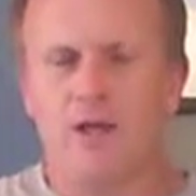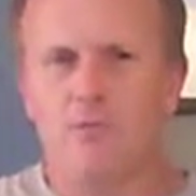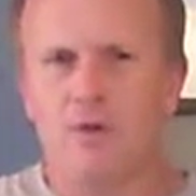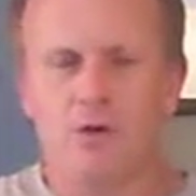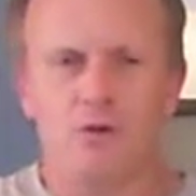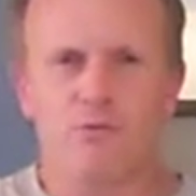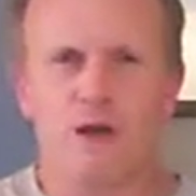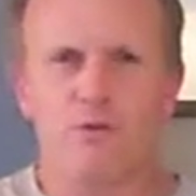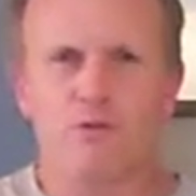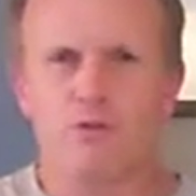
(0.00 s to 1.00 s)
You'll be
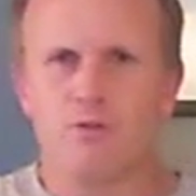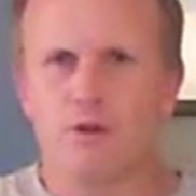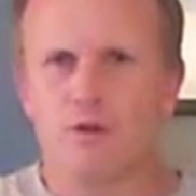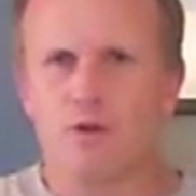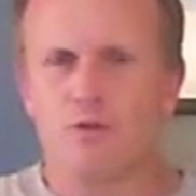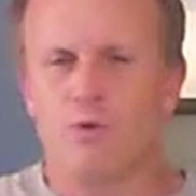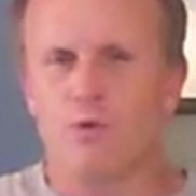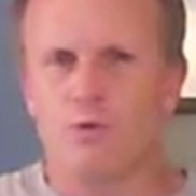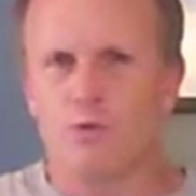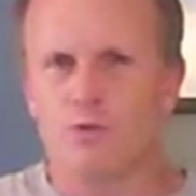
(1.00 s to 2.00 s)
notified of future videos when
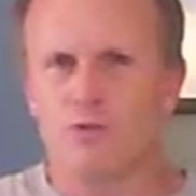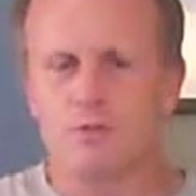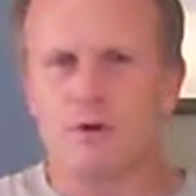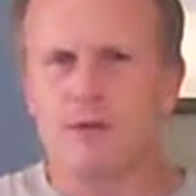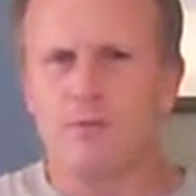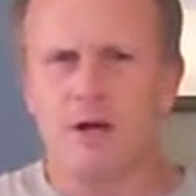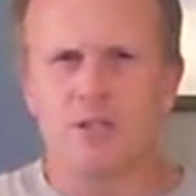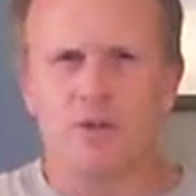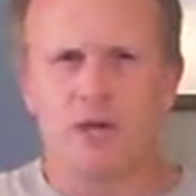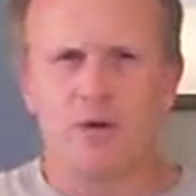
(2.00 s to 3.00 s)
you subscribe to my
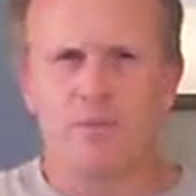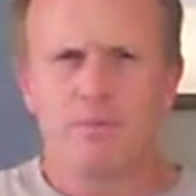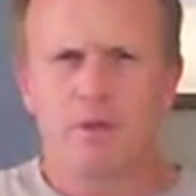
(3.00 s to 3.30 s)
channel.